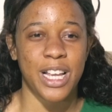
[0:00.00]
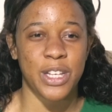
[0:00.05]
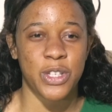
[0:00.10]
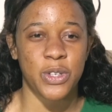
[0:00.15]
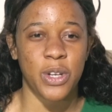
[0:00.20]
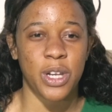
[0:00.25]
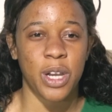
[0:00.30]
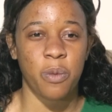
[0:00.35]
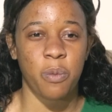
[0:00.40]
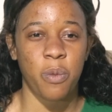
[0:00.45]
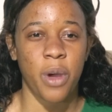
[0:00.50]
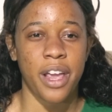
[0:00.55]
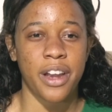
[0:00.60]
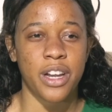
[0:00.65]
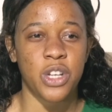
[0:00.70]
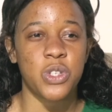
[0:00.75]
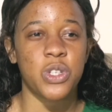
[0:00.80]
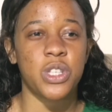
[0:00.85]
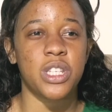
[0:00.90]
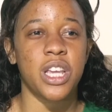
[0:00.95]
Adiola
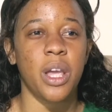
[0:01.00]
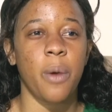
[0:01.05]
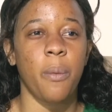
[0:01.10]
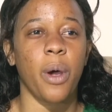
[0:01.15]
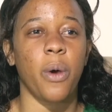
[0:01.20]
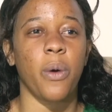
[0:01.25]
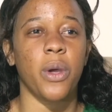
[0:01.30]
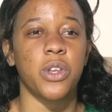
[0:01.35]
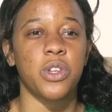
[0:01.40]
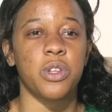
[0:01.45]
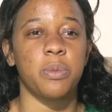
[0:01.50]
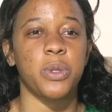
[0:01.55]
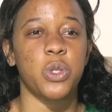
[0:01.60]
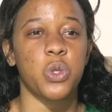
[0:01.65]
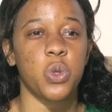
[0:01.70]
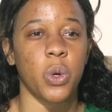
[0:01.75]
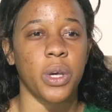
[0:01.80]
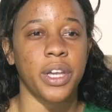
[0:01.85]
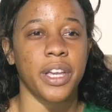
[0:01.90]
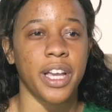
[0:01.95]
Ngwaira. Today we're going to be
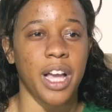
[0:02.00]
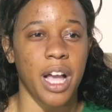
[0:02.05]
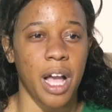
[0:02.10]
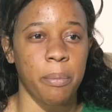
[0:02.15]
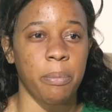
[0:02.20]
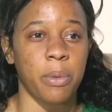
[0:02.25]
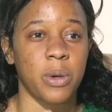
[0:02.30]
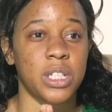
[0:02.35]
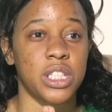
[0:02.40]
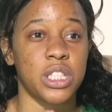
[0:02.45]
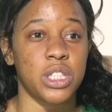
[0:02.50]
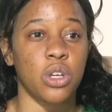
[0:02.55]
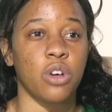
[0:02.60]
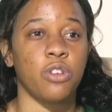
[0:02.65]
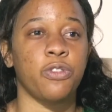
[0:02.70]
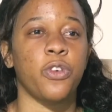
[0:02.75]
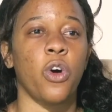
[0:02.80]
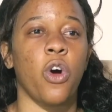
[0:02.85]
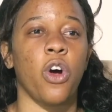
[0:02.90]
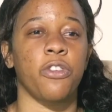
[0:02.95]
talking about
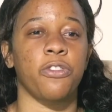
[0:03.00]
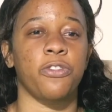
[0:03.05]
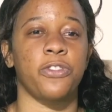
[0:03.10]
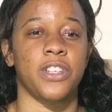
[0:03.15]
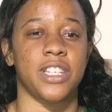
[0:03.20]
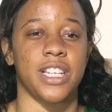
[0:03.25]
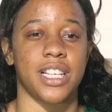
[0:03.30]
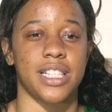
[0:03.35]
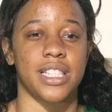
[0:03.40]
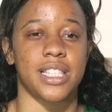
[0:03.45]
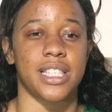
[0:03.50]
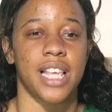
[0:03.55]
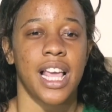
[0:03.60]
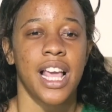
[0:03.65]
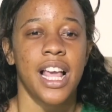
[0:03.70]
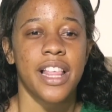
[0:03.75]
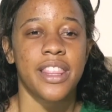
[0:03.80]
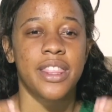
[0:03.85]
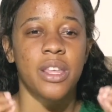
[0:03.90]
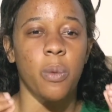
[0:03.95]
self-confidence.
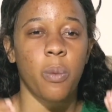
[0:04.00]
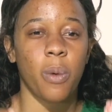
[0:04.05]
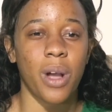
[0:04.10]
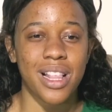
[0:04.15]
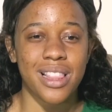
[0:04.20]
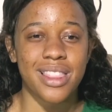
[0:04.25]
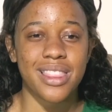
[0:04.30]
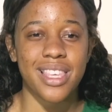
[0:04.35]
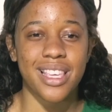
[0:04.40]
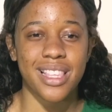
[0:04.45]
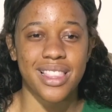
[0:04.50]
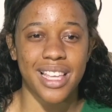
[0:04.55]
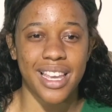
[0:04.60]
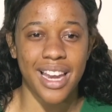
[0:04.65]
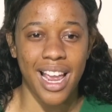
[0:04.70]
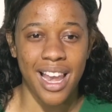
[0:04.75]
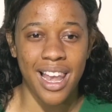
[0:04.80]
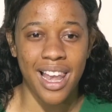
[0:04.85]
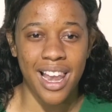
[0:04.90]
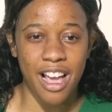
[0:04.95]
The one thing that
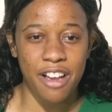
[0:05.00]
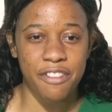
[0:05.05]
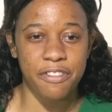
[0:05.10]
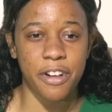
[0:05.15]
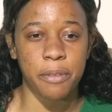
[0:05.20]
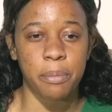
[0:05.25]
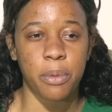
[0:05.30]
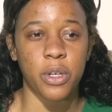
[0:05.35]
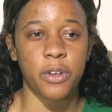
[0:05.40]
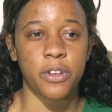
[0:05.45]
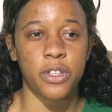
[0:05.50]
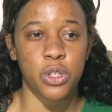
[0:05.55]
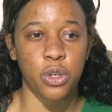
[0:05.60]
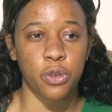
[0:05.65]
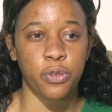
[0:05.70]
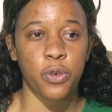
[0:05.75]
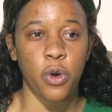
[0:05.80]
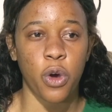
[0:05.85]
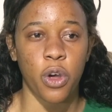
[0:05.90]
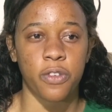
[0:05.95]
I love about
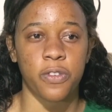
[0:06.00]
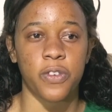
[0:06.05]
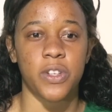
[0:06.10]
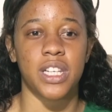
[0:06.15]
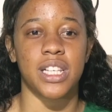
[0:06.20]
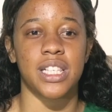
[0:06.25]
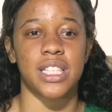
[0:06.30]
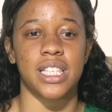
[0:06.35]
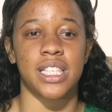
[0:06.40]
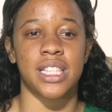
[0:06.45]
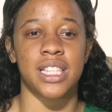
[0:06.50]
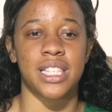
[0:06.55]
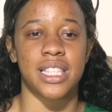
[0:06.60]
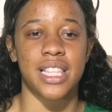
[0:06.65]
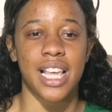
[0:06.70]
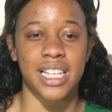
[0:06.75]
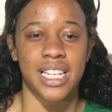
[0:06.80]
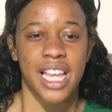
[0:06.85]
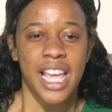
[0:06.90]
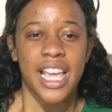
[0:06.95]
self-confidence is
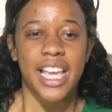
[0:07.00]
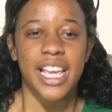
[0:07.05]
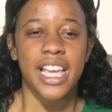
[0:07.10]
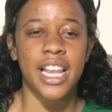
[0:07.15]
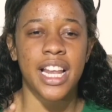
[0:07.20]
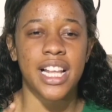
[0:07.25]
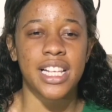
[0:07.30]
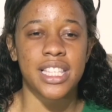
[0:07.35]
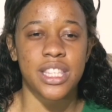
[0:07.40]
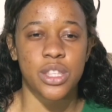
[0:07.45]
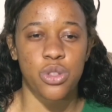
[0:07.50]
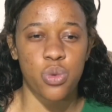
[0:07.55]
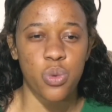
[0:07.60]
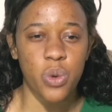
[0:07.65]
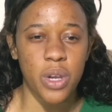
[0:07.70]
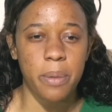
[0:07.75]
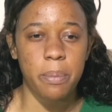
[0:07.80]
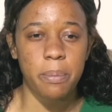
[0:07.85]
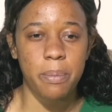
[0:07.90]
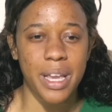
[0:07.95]
that it has
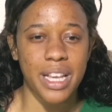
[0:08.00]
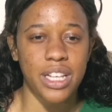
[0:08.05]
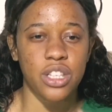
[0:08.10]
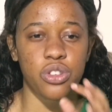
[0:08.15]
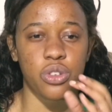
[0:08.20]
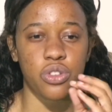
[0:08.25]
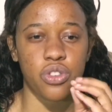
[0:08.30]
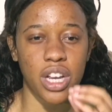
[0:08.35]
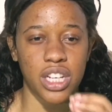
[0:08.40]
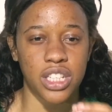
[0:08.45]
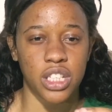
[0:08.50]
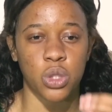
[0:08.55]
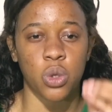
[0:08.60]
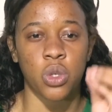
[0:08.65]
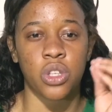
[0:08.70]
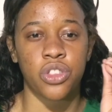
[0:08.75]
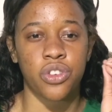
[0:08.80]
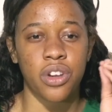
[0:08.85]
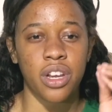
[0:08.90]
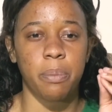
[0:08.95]
three main structures
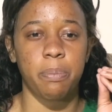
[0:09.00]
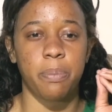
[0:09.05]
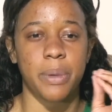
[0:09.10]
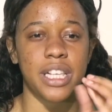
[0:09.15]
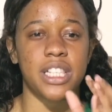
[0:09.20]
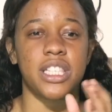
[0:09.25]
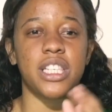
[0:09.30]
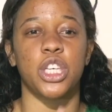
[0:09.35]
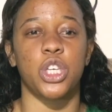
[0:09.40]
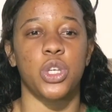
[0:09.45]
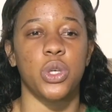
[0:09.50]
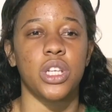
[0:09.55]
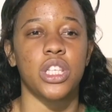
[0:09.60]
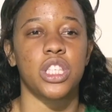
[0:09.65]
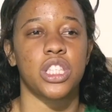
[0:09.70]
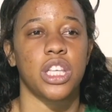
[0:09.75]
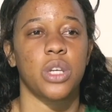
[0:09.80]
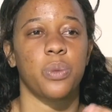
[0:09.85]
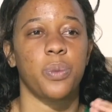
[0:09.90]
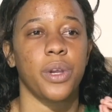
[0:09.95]
or three basic
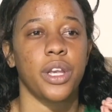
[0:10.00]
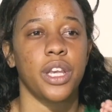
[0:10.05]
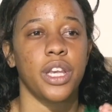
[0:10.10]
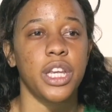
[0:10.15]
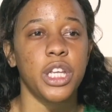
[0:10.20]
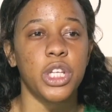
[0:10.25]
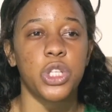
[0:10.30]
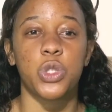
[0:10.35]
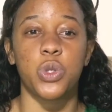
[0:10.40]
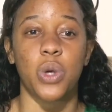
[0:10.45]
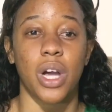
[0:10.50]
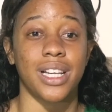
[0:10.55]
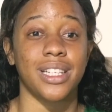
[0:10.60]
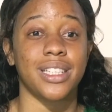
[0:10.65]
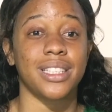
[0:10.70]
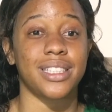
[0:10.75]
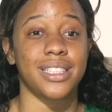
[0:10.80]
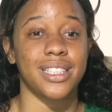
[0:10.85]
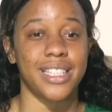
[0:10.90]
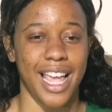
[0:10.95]
units that we need to
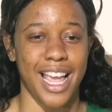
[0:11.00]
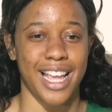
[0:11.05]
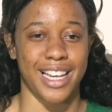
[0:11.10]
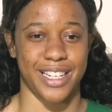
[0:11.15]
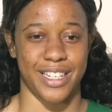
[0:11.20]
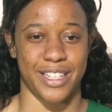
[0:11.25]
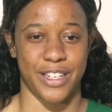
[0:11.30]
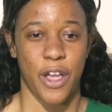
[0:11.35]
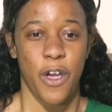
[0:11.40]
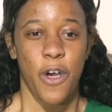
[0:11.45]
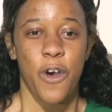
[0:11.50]
understand